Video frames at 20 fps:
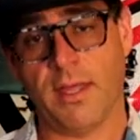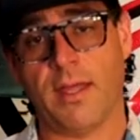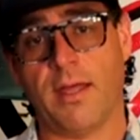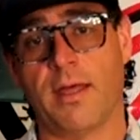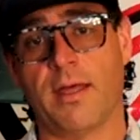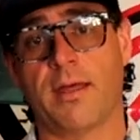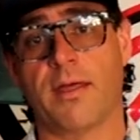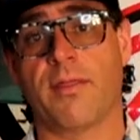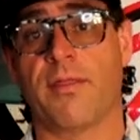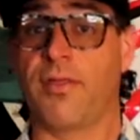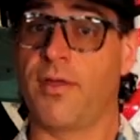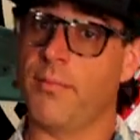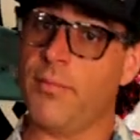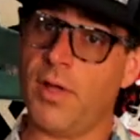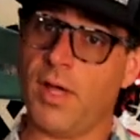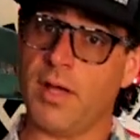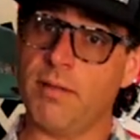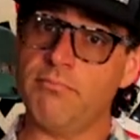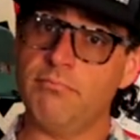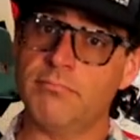Uh, the
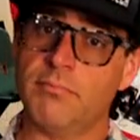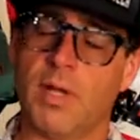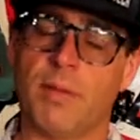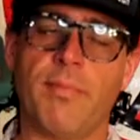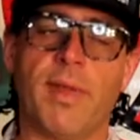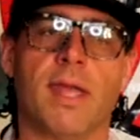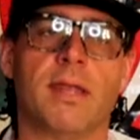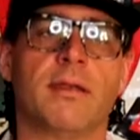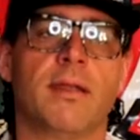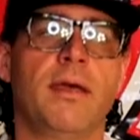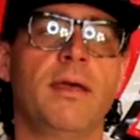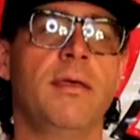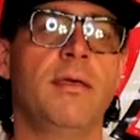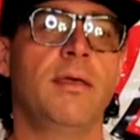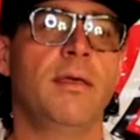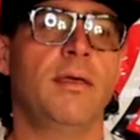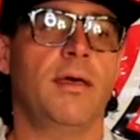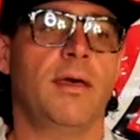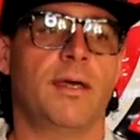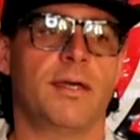mom, Amanda,
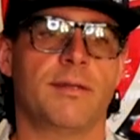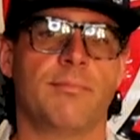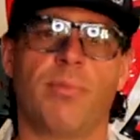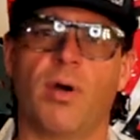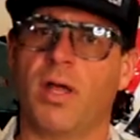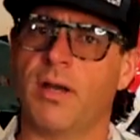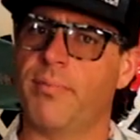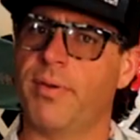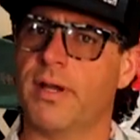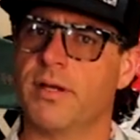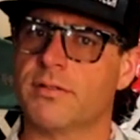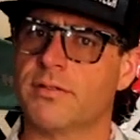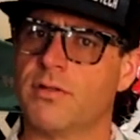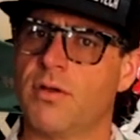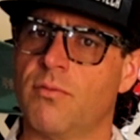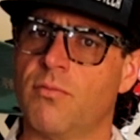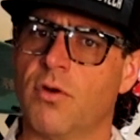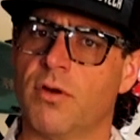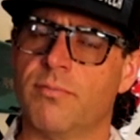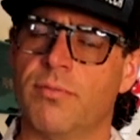uh, bought a pair of
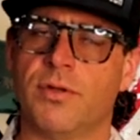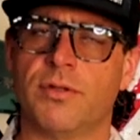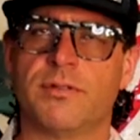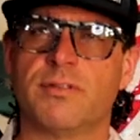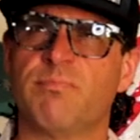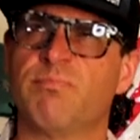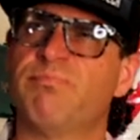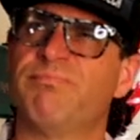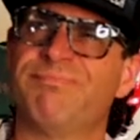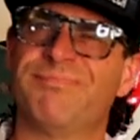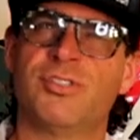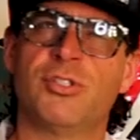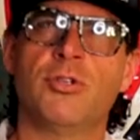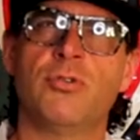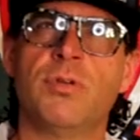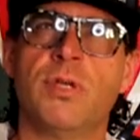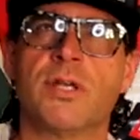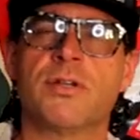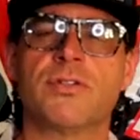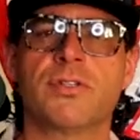snowboard boots
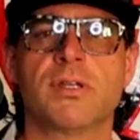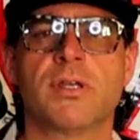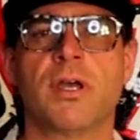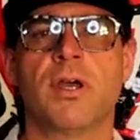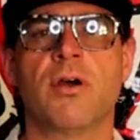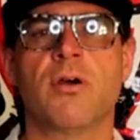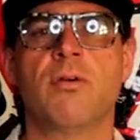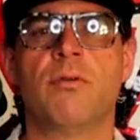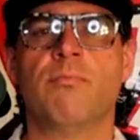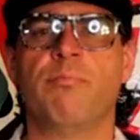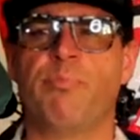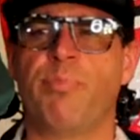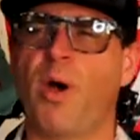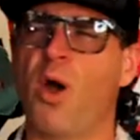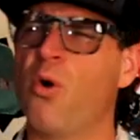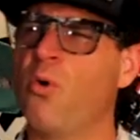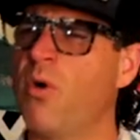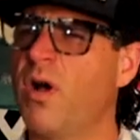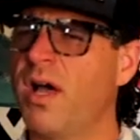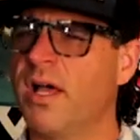two years ago,
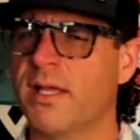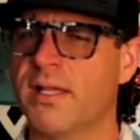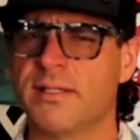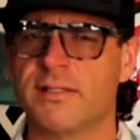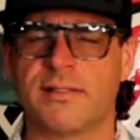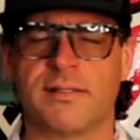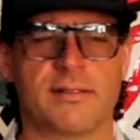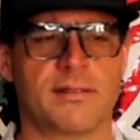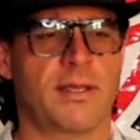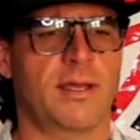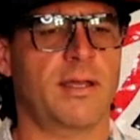BOAs.